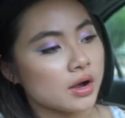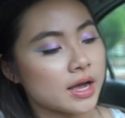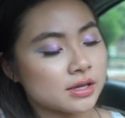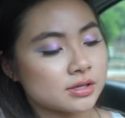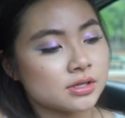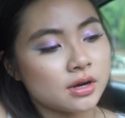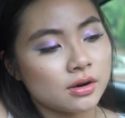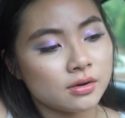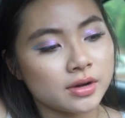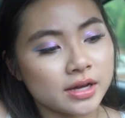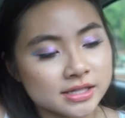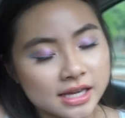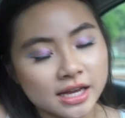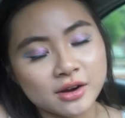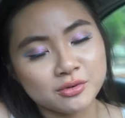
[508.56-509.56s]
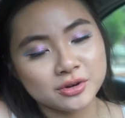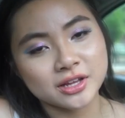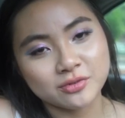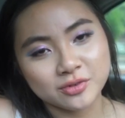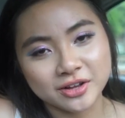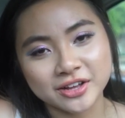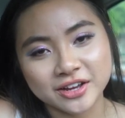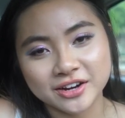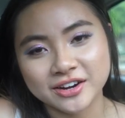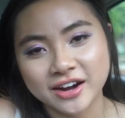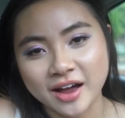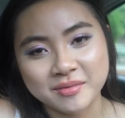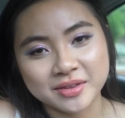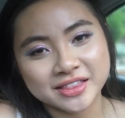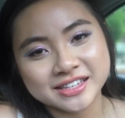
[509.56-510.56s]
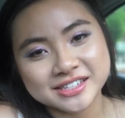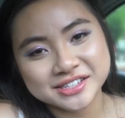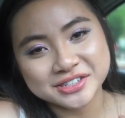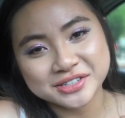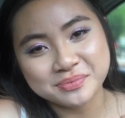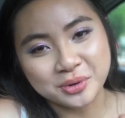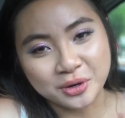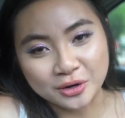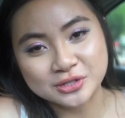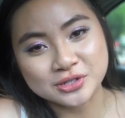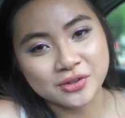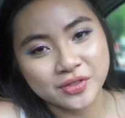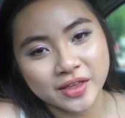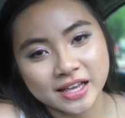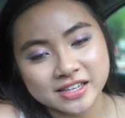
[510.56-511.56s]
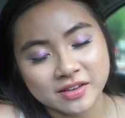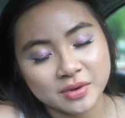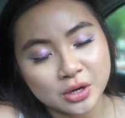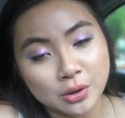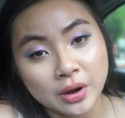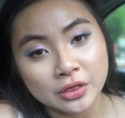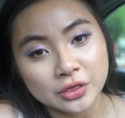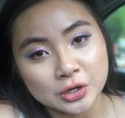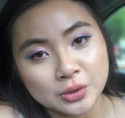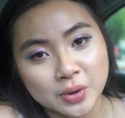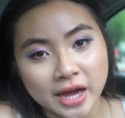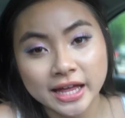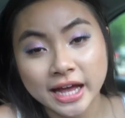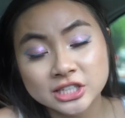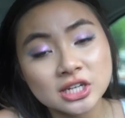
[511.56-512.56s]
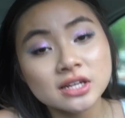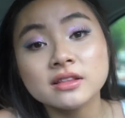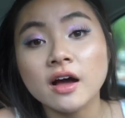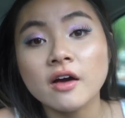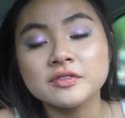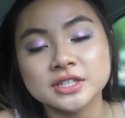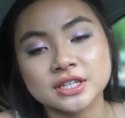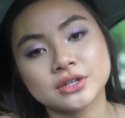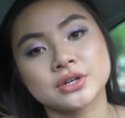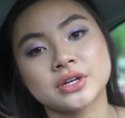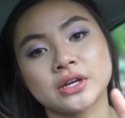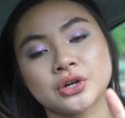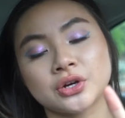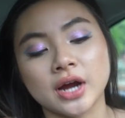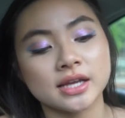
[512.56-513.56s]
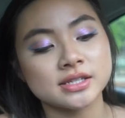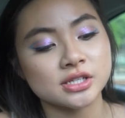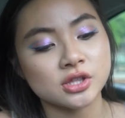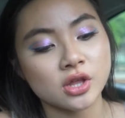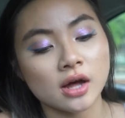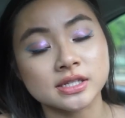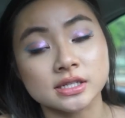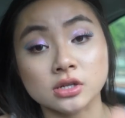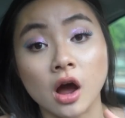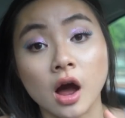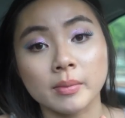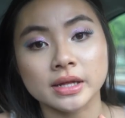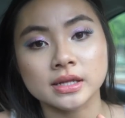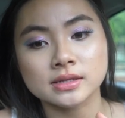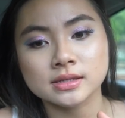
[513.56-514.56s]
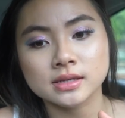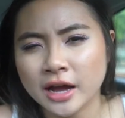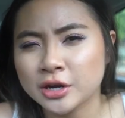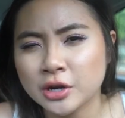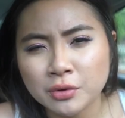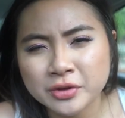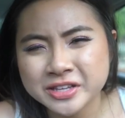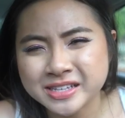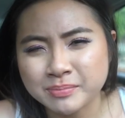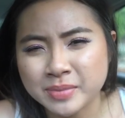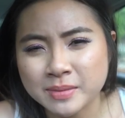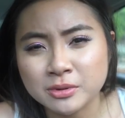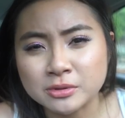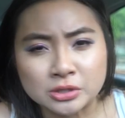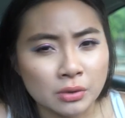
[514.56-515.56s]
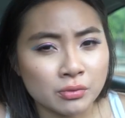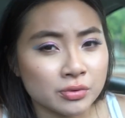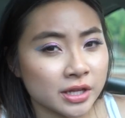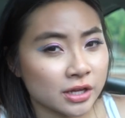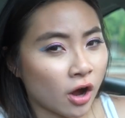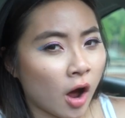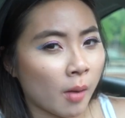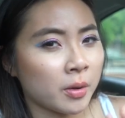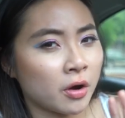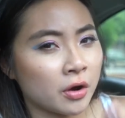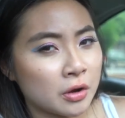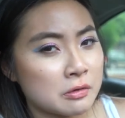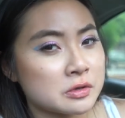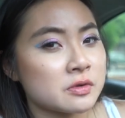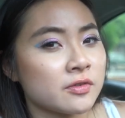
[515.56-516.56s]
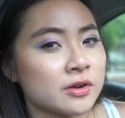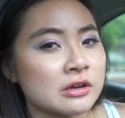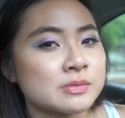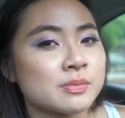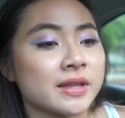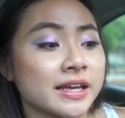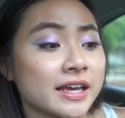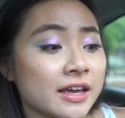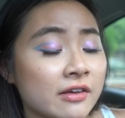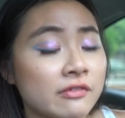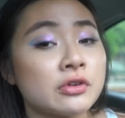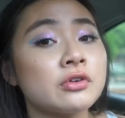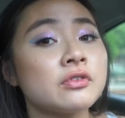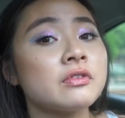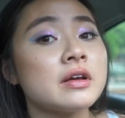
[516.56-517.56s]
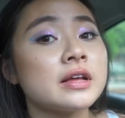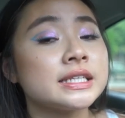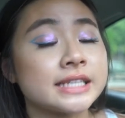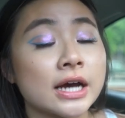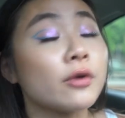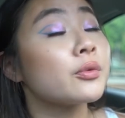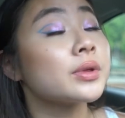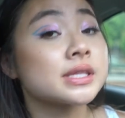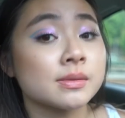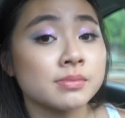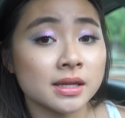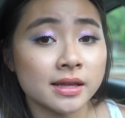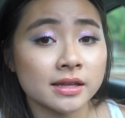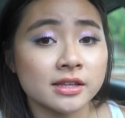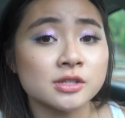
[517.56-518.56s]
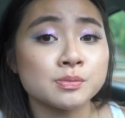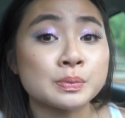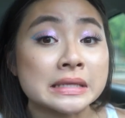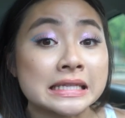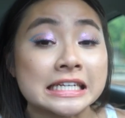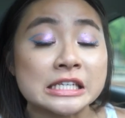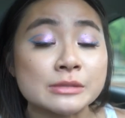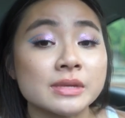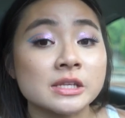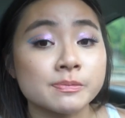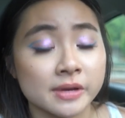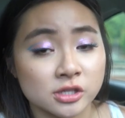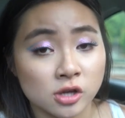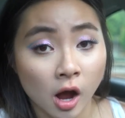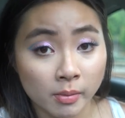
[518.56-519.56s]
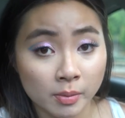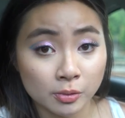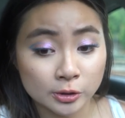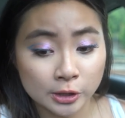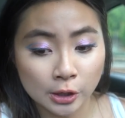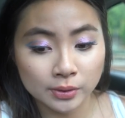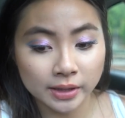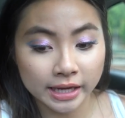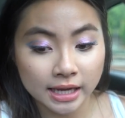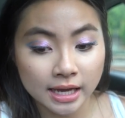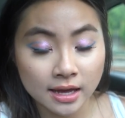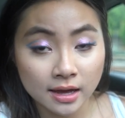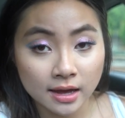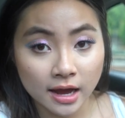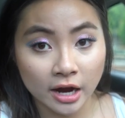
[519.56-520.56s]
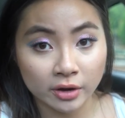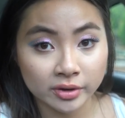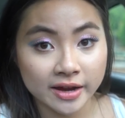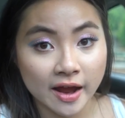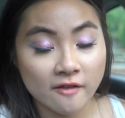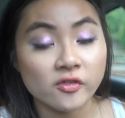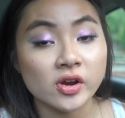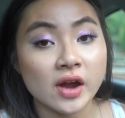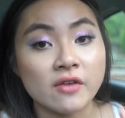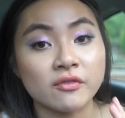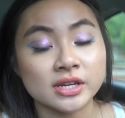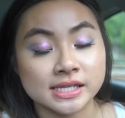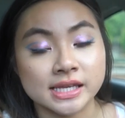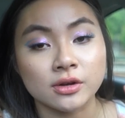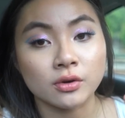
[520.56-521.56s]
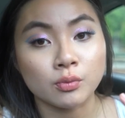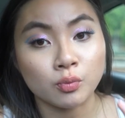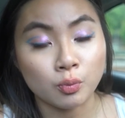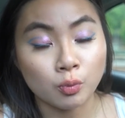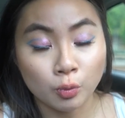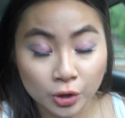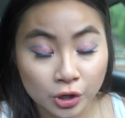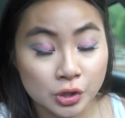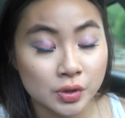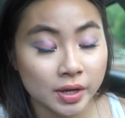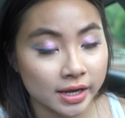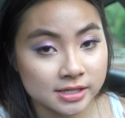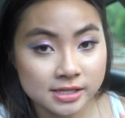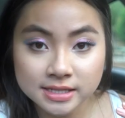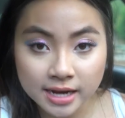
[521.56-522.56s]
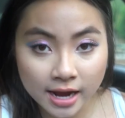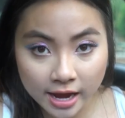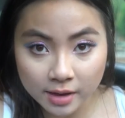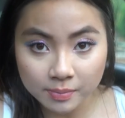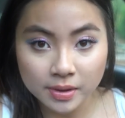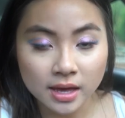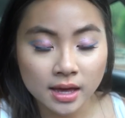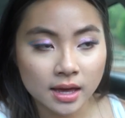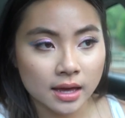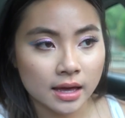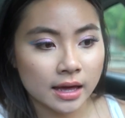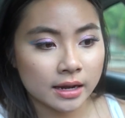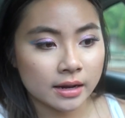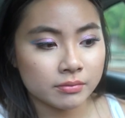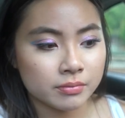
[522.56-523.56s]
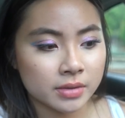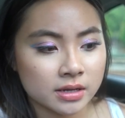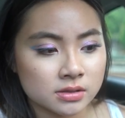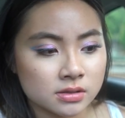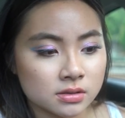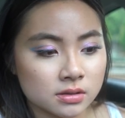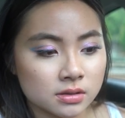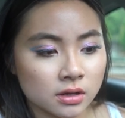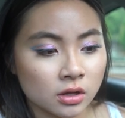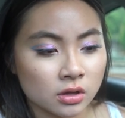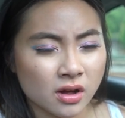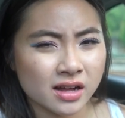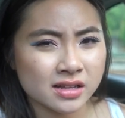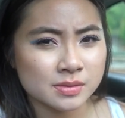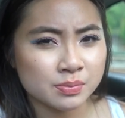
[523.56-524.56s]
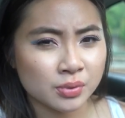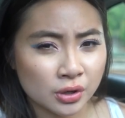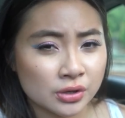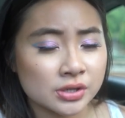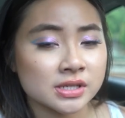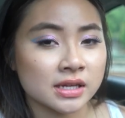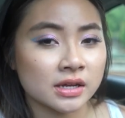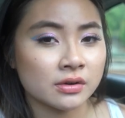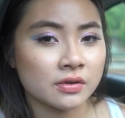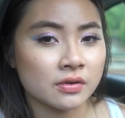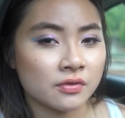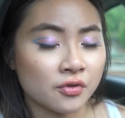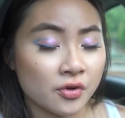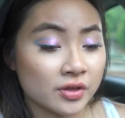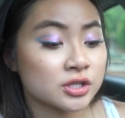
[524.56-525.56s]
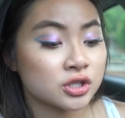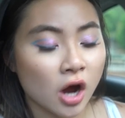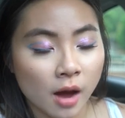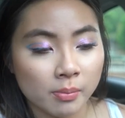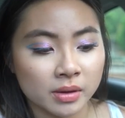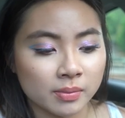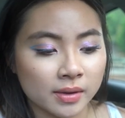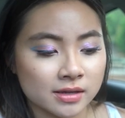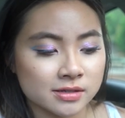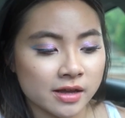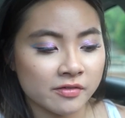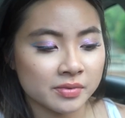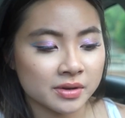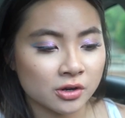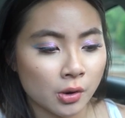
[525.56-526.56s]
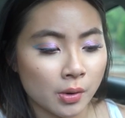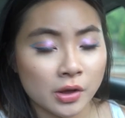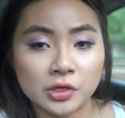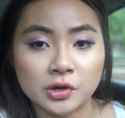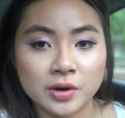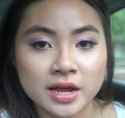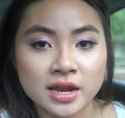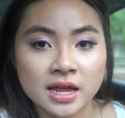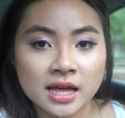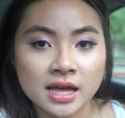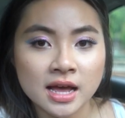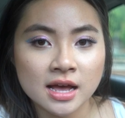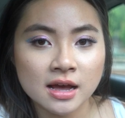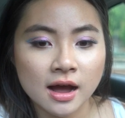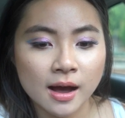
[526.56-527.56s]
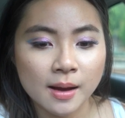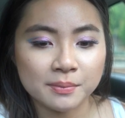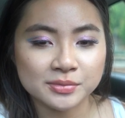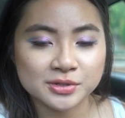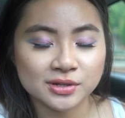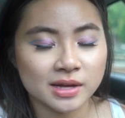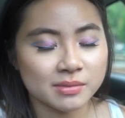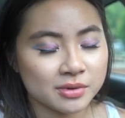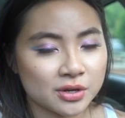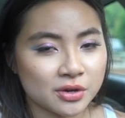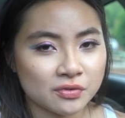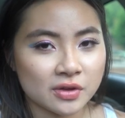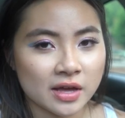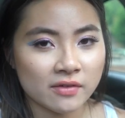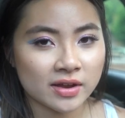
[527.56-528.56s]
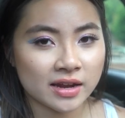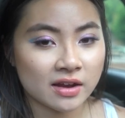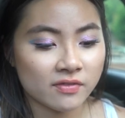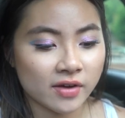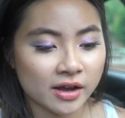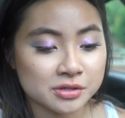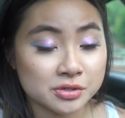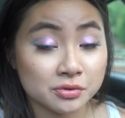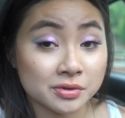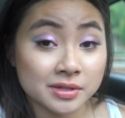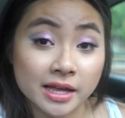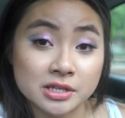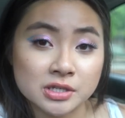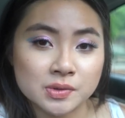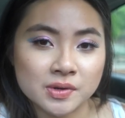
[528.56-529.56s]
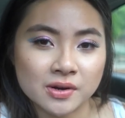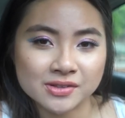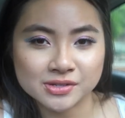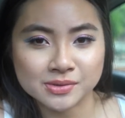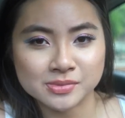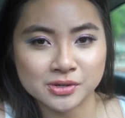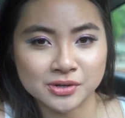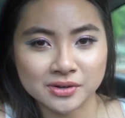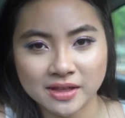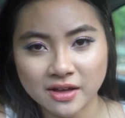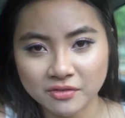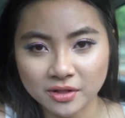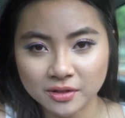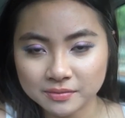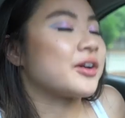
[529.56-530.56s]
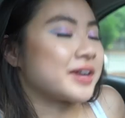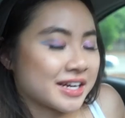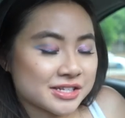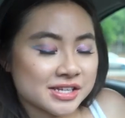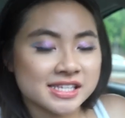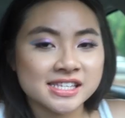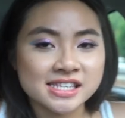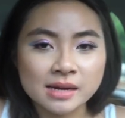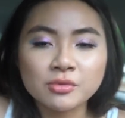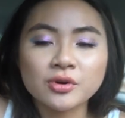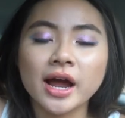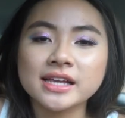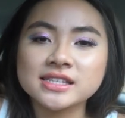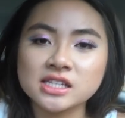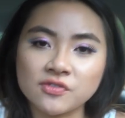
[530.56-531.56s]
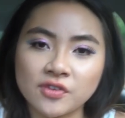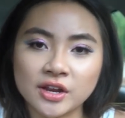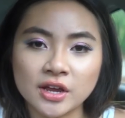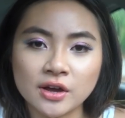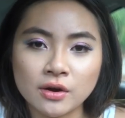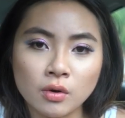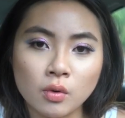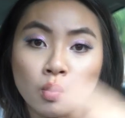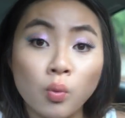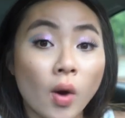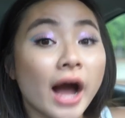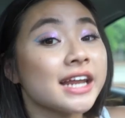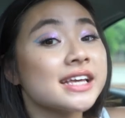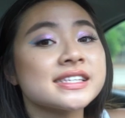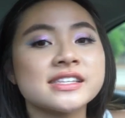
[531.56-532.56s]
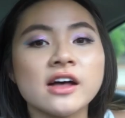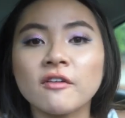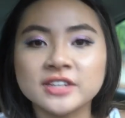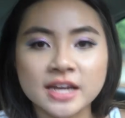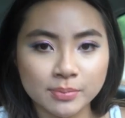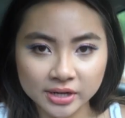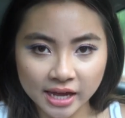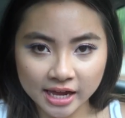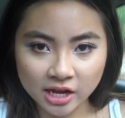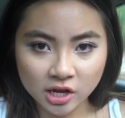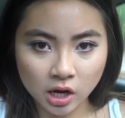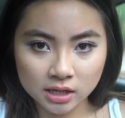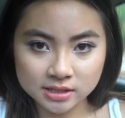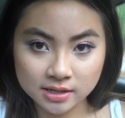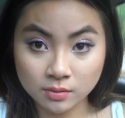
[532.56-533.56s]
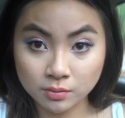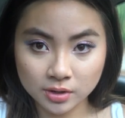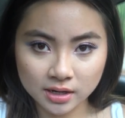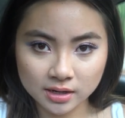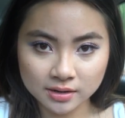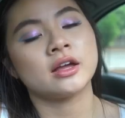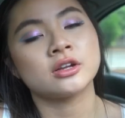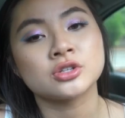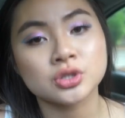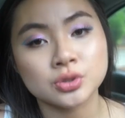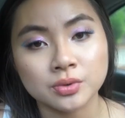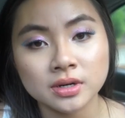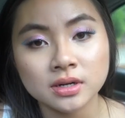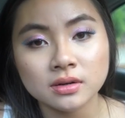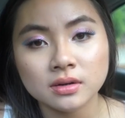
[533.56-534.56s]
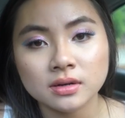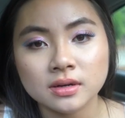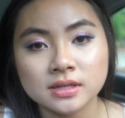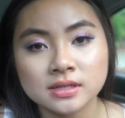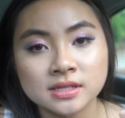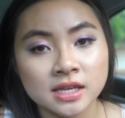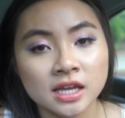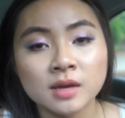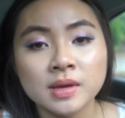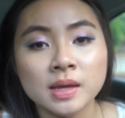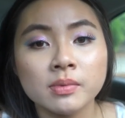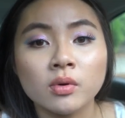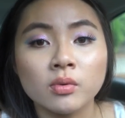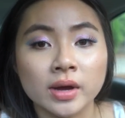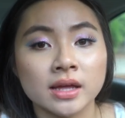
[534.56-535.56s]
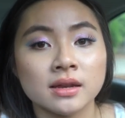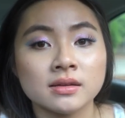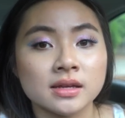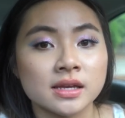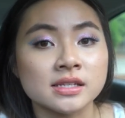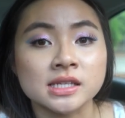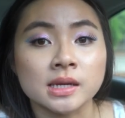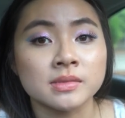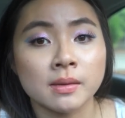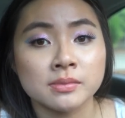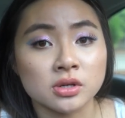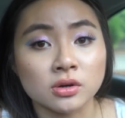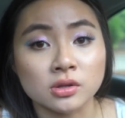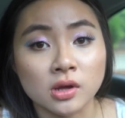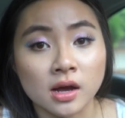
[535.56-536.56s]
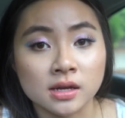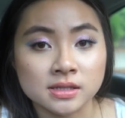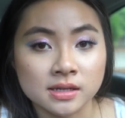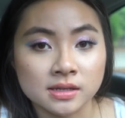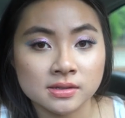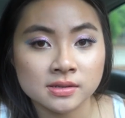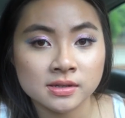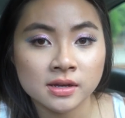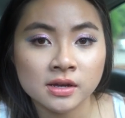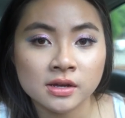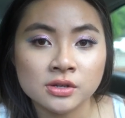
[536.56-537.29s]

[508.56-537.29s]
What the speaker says: Okay, so it's getting really real here. I mean, these are personal things I've been going through. I'd actually love to hear your guys' thoughts and comments. I know some people don't really comment on YouTube videos, but like, if you've dealt with something like this, please, please, please comment below. Like, I read every single word you guys type, and it means a lot personally for this topic, because I've been going through it. So let me know if you have any advice or relate to it on some sort of level. All right, to summarize this video, why does self-deprecating content work? In short, seeing people win is sometimes our losses.